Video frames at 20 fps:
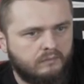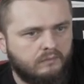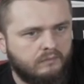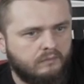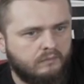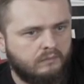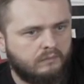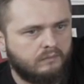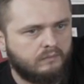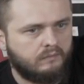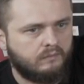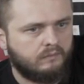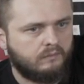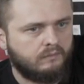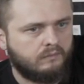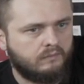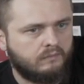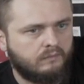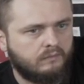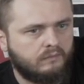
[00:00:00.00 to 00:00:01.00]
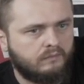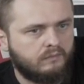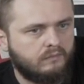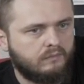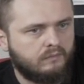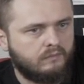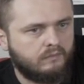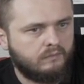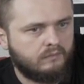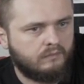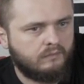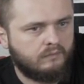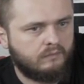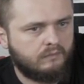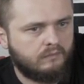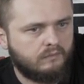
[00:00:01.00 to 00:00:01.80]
No one is speaking in this clip.